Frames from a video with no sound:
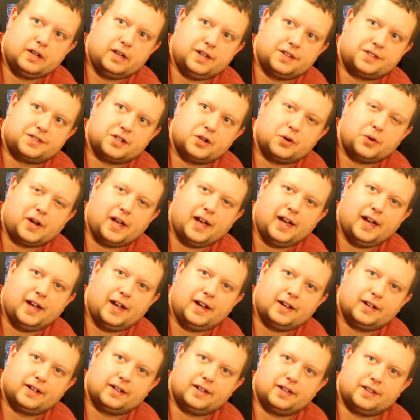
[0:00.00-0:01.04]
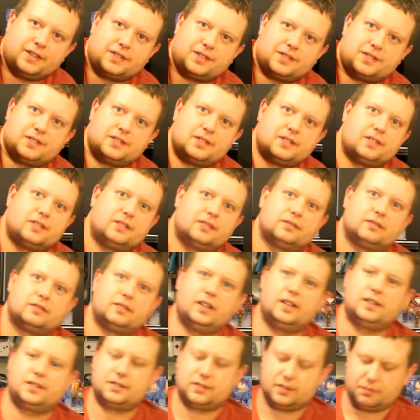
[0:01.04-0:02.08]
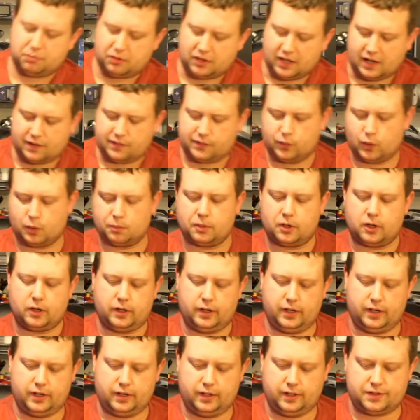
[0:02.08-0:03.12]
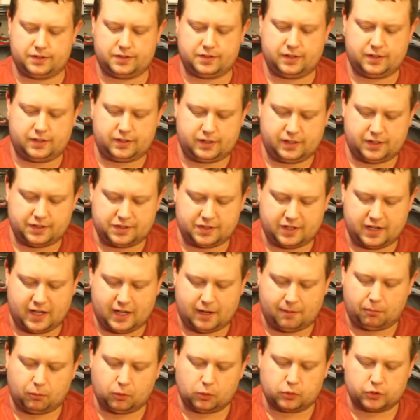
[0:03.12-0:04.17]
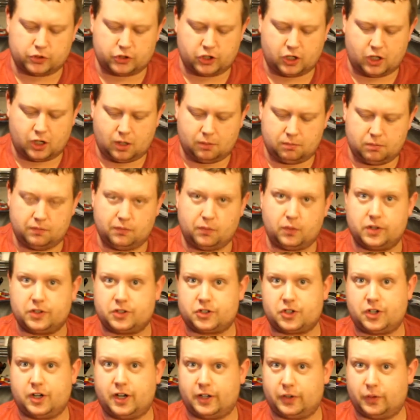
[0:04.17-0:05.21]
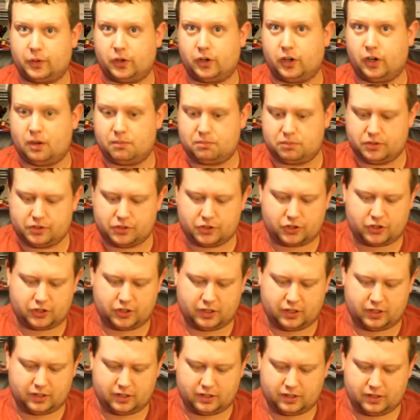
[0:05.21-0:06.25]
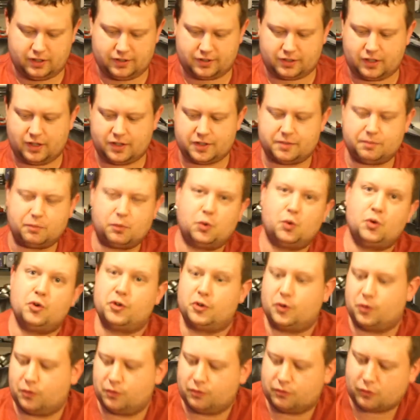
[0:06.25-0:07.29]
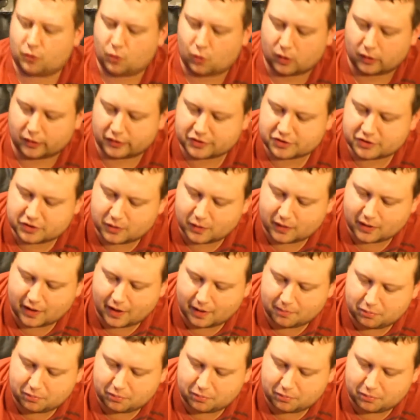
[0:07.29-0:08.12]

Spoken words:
it's okay. It's a platformer, and it does an admirable job of what it's trying to accomplish, and it's got some cool little quirks to it.